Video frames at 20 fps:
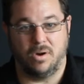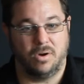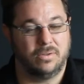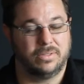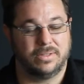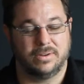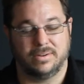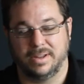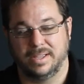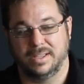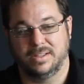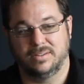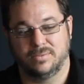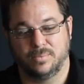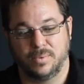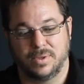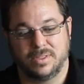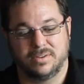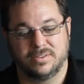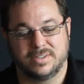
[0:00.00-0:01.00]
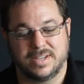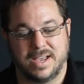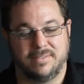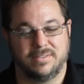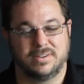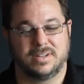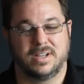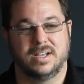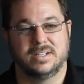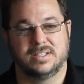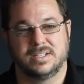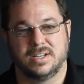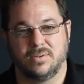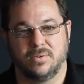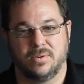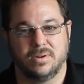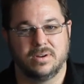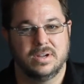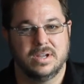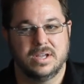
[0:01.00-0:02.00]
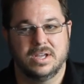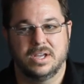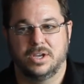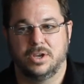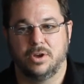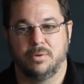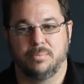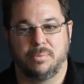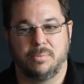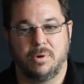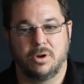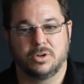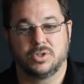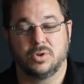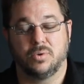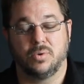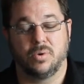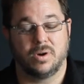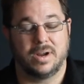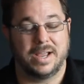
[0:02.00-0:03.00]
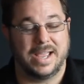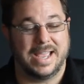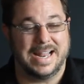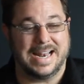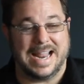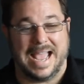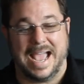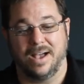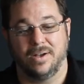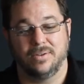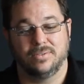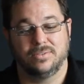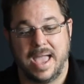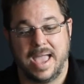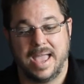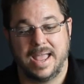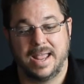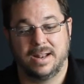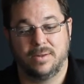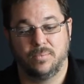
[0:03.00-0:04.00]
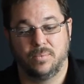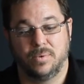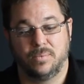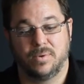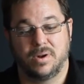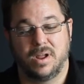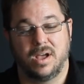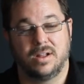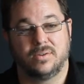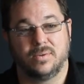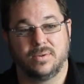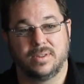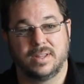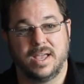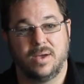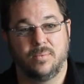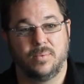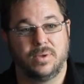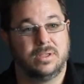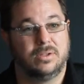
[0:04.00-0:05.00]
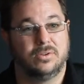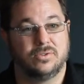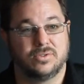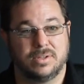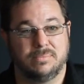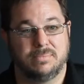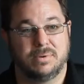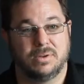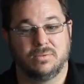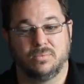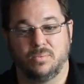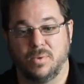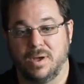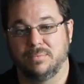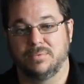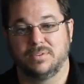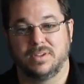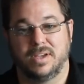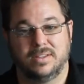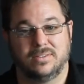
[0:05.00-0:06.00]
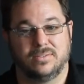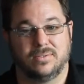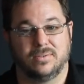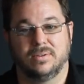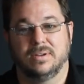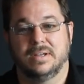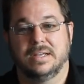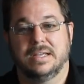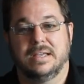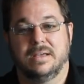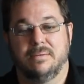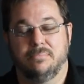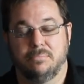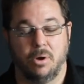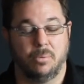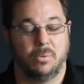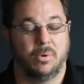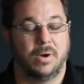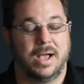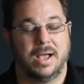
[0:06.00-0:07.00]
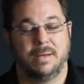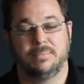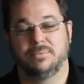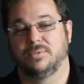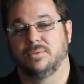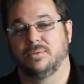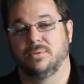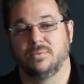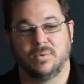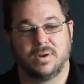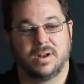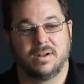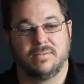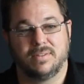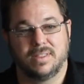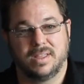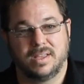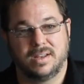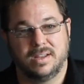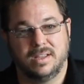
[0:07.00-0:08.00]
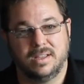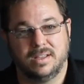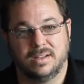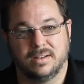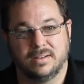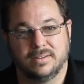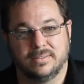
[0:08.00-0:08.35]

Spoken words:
all their needs, whether it's advertising or promotional or in-house. And when we're not doing that, we usually build websites or mobile apps or whatever they need.